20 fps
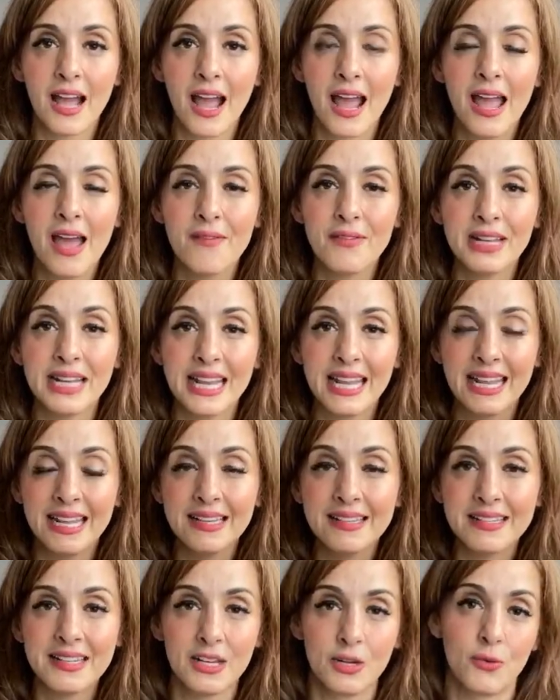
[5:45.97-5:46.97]
I have an
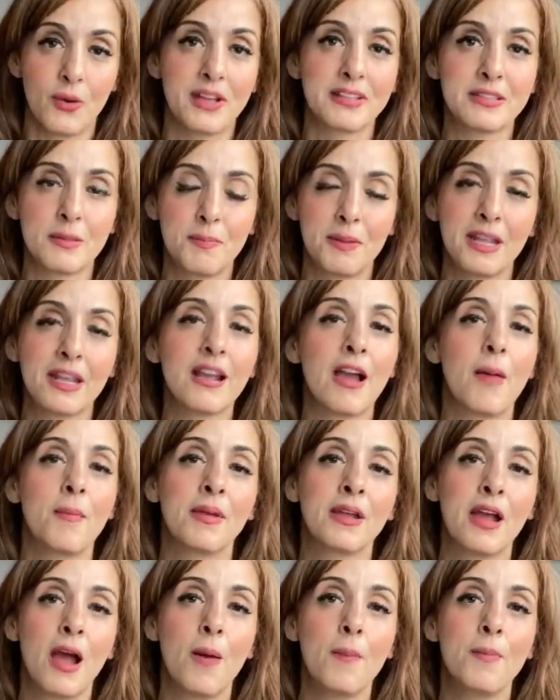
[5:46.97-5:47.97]
Indian recipe
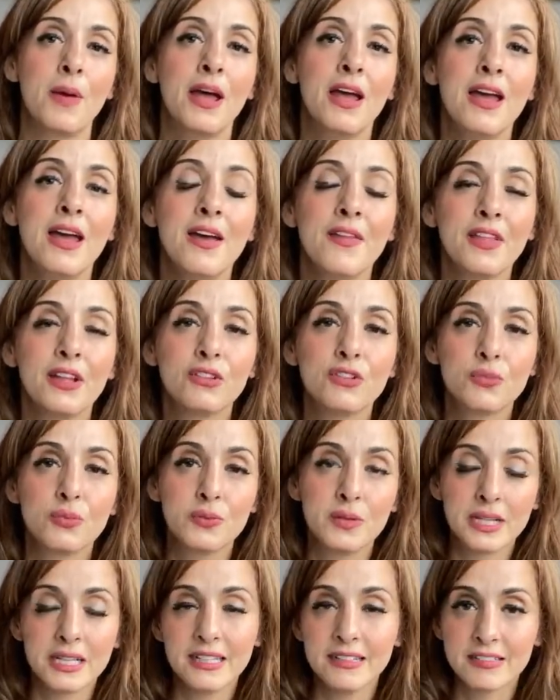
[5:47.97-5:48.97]
coming up that's
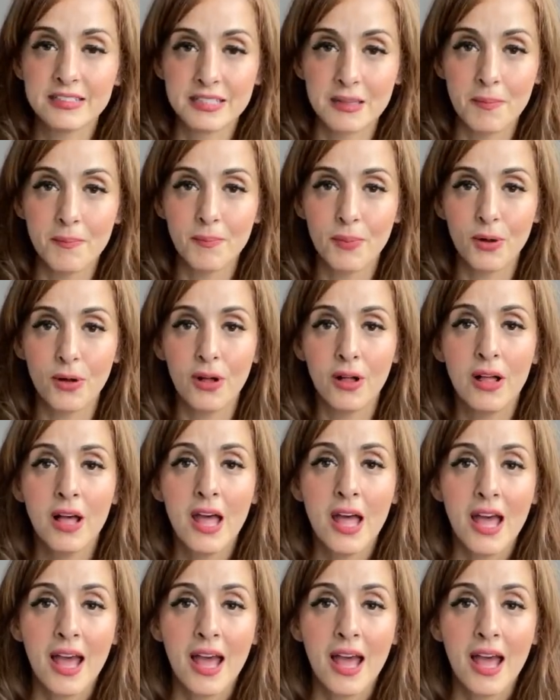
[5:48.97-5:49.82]
really simple.